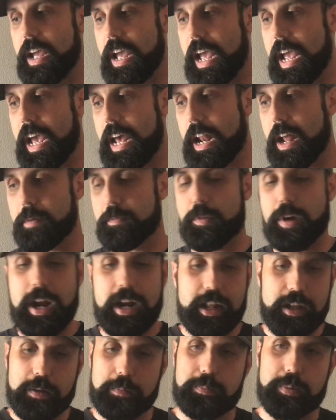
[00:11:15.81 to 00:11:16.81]
and I'm
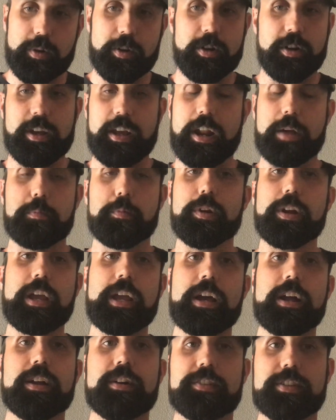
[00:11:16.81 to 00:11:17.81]
writing a book, and I'm
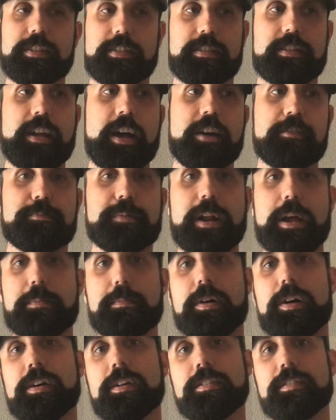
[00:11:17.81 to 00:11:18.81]
working on all this stuff, but I'm
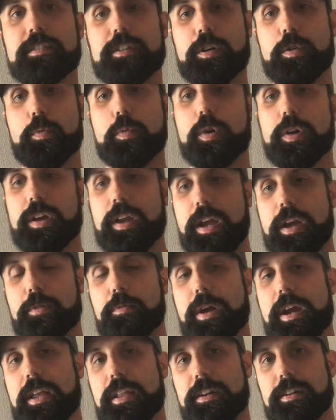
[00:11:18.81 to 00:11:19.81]
also working a
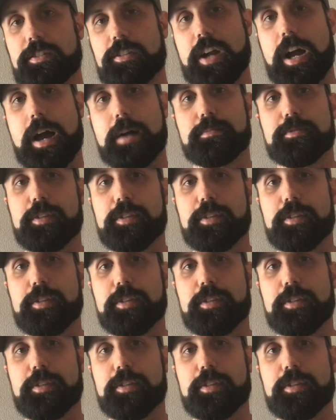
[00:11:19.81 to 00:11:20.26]
regular job.